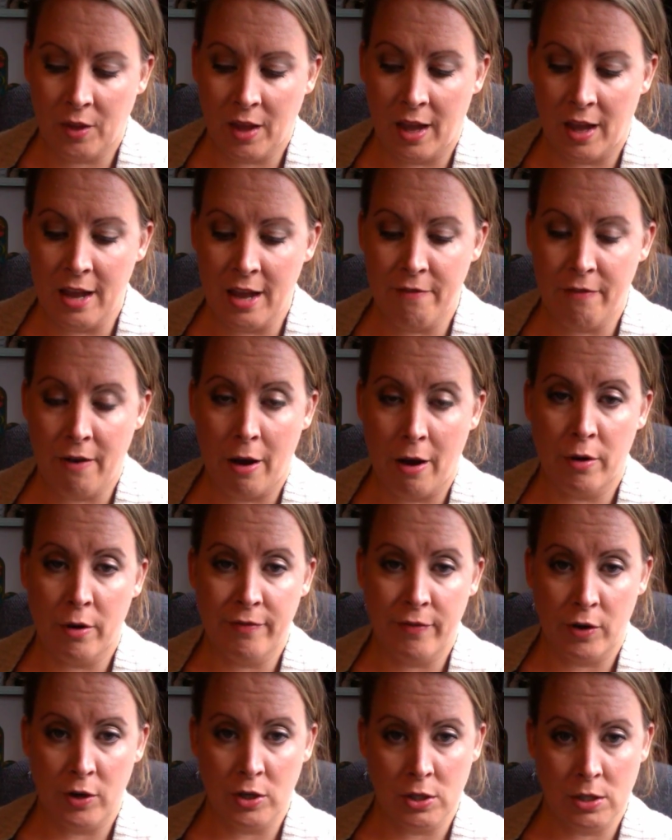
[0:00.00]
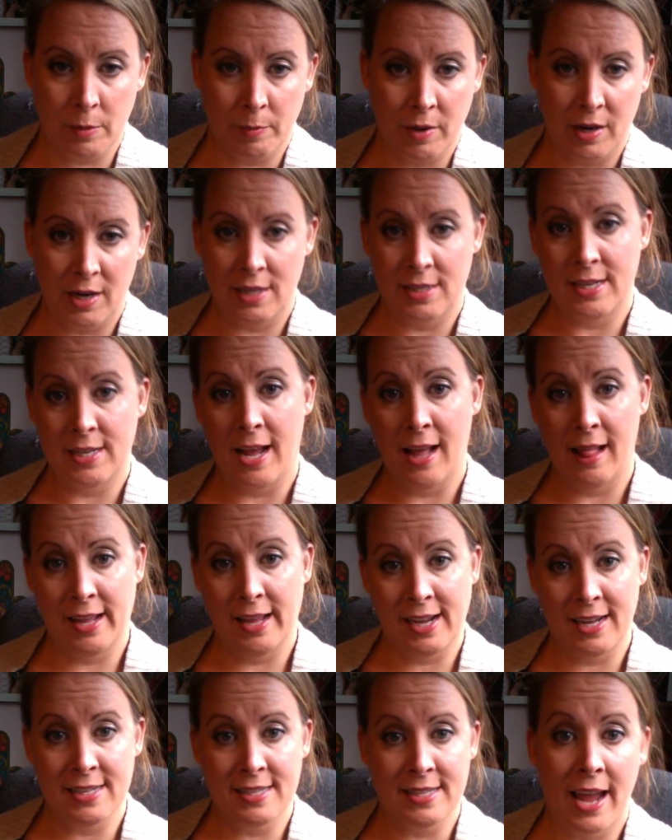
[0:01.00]
if I refer somebody, say,
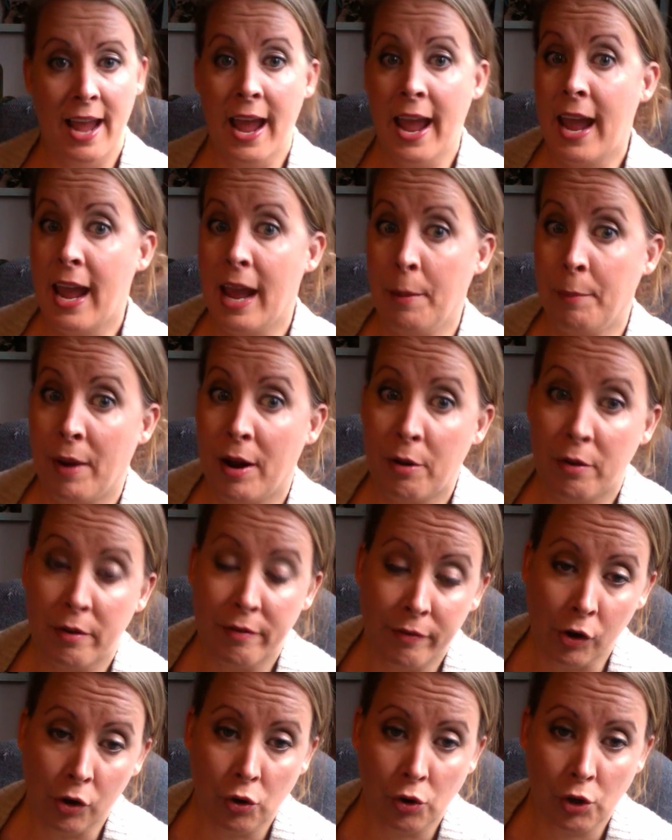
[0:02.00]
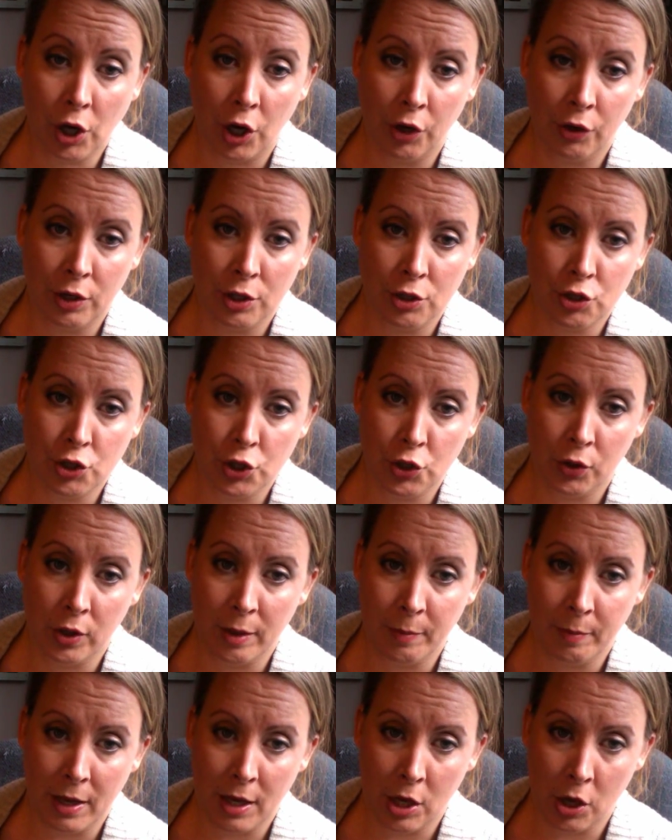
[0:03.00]
like I say, hey, my referral code is
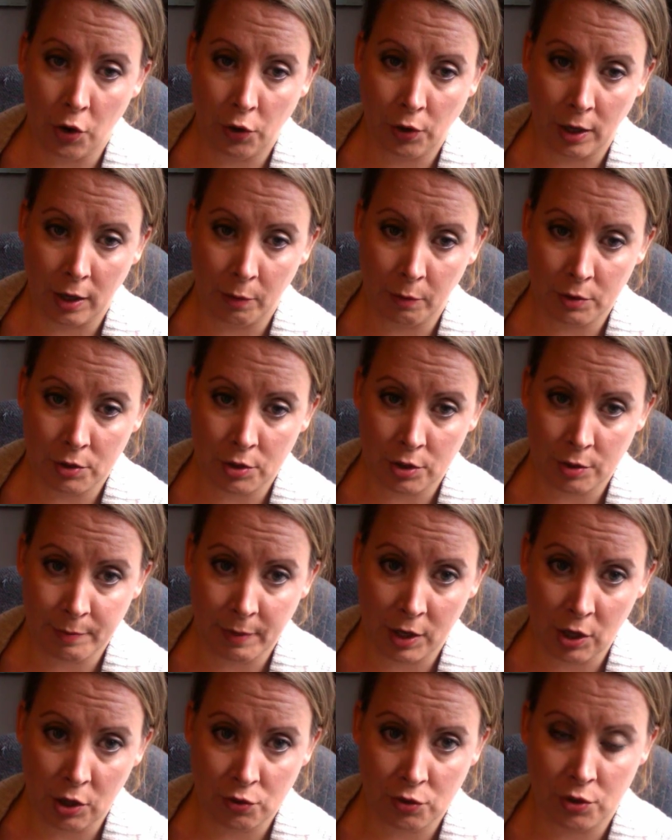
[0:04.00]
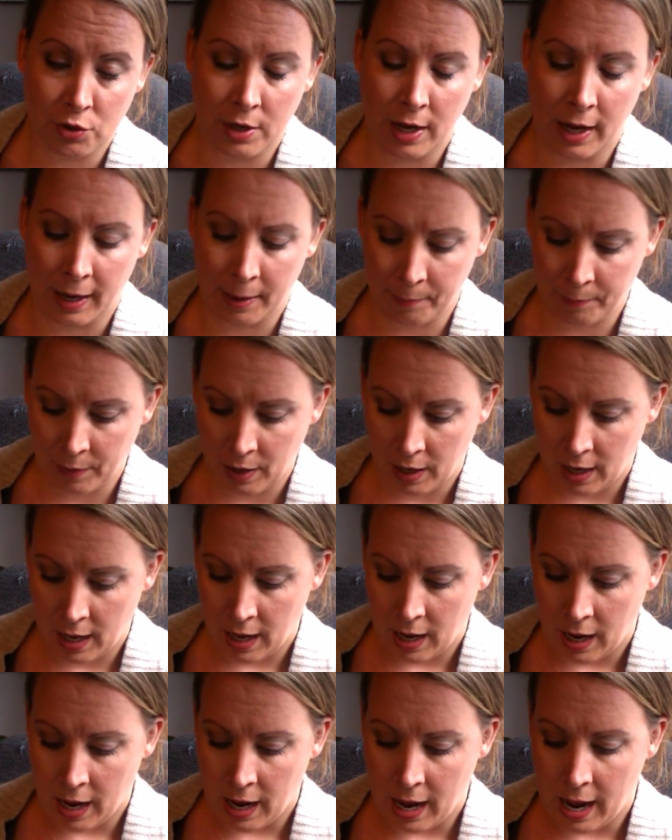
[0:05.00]
Julie P. Yogi, which is my username.
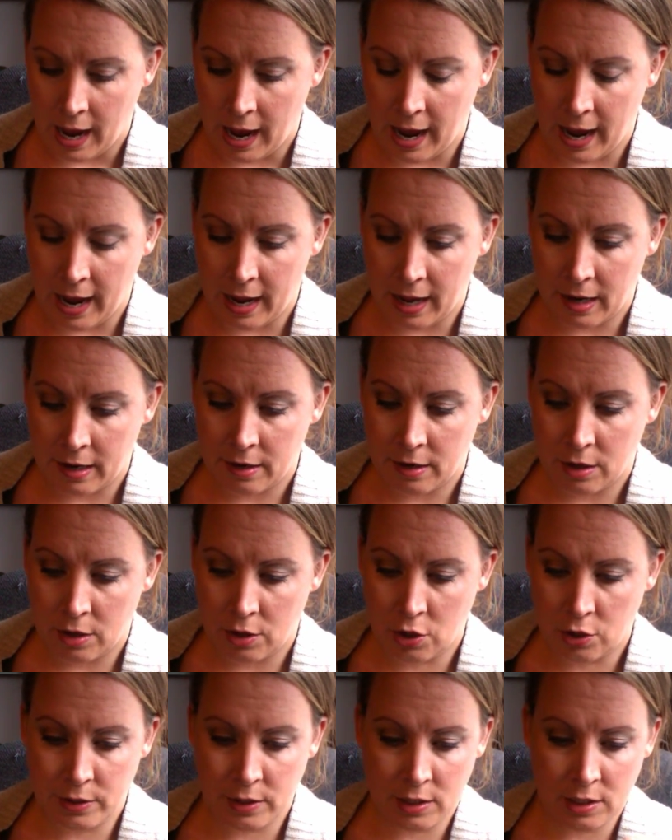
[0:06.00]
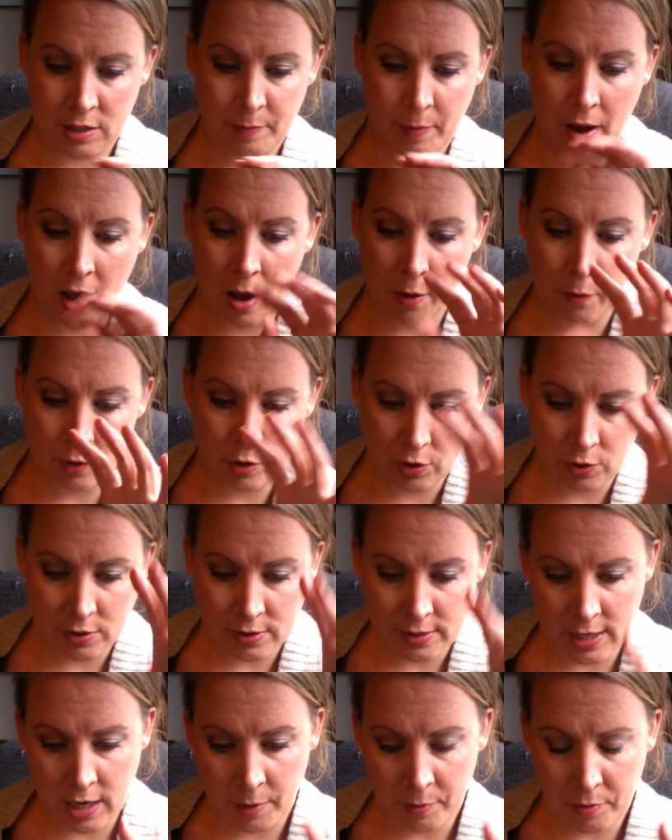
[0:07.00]
And there's a spot when you
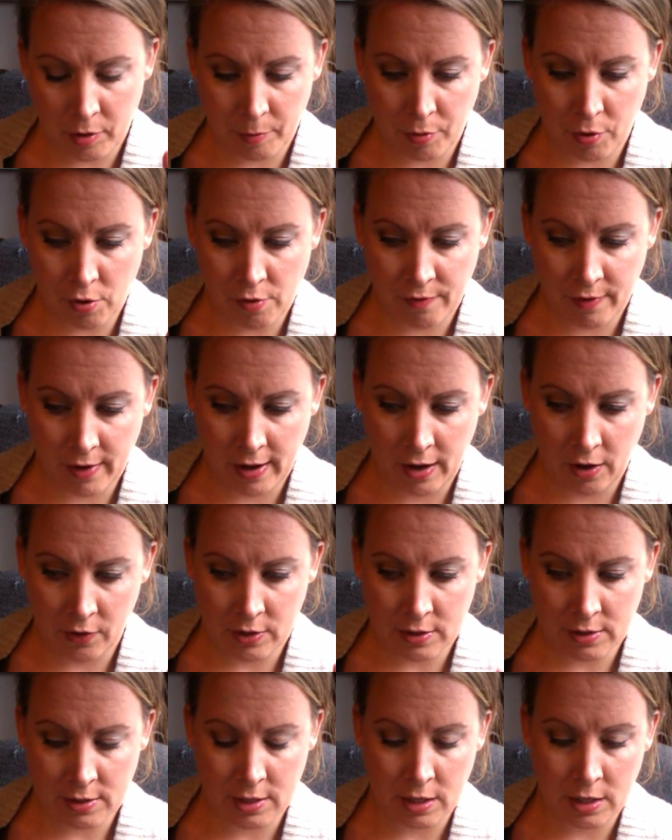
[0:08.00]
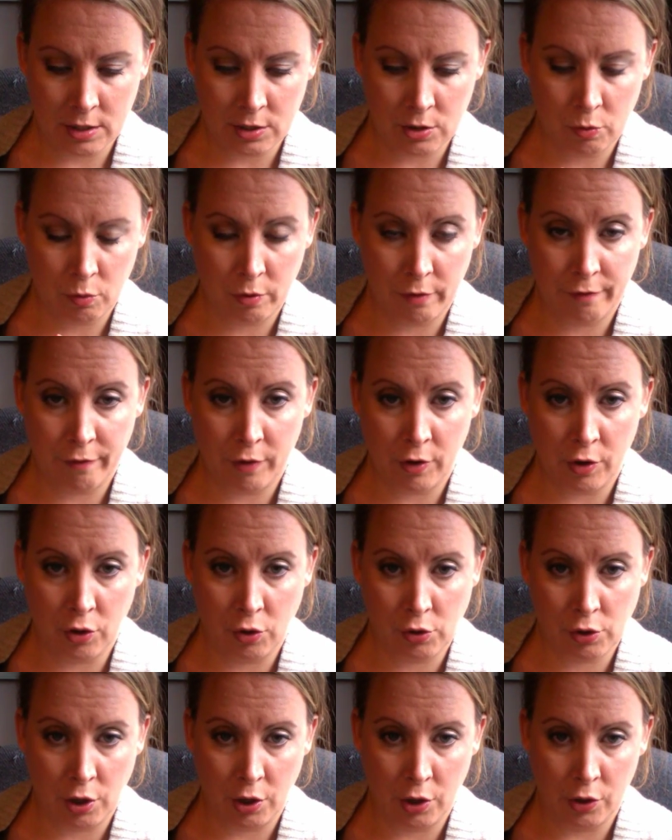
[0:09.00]
set up your profile that says
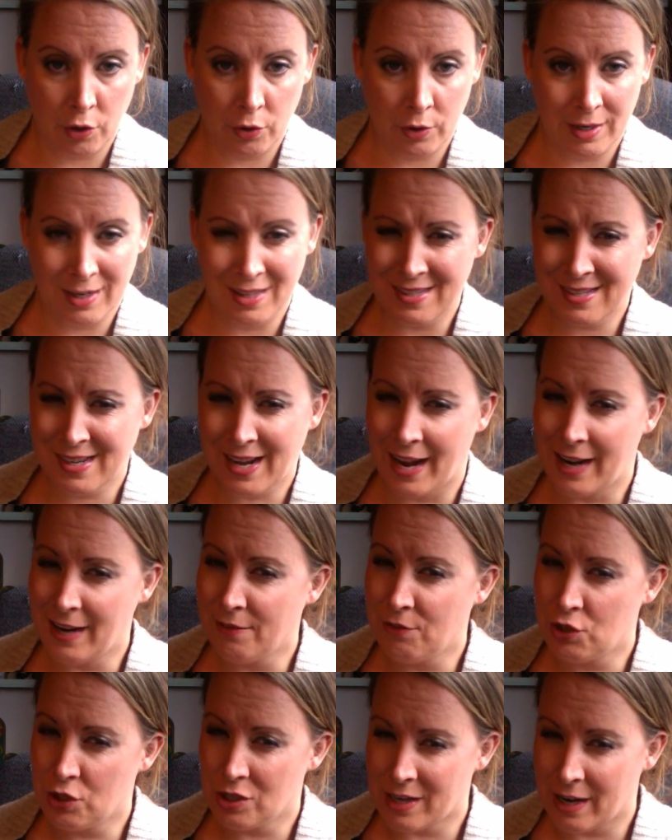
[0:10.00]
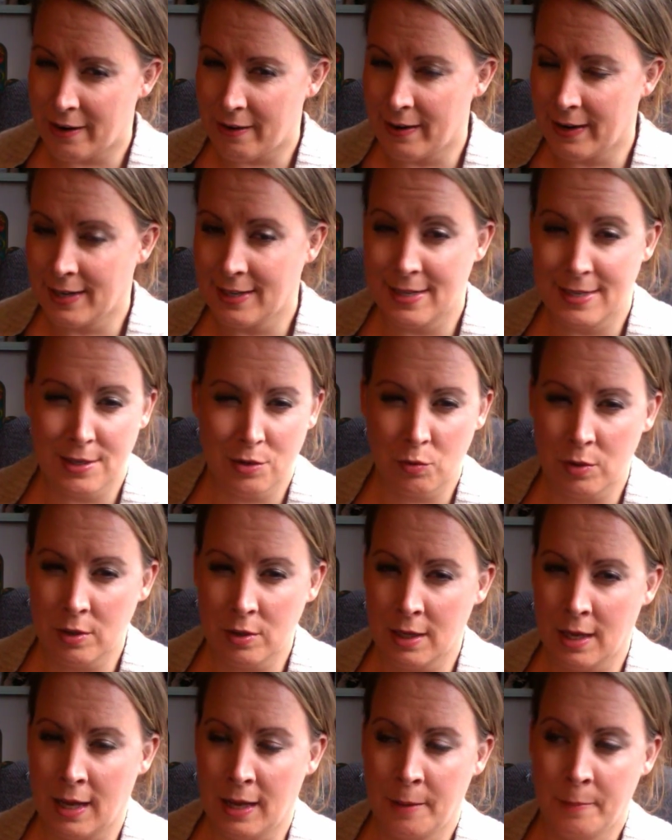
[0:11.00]
referral code, and it's kind of generic. It doesn't
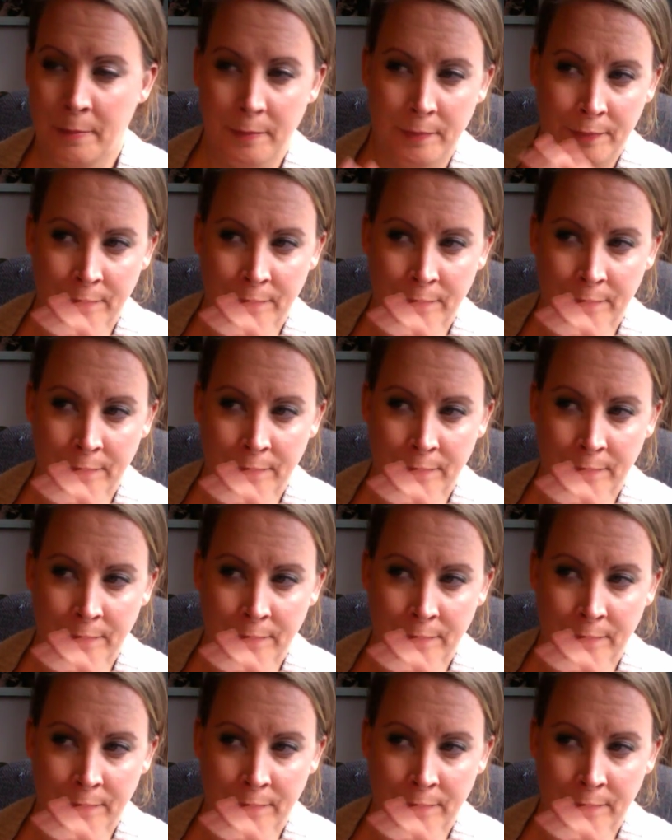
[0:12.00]
really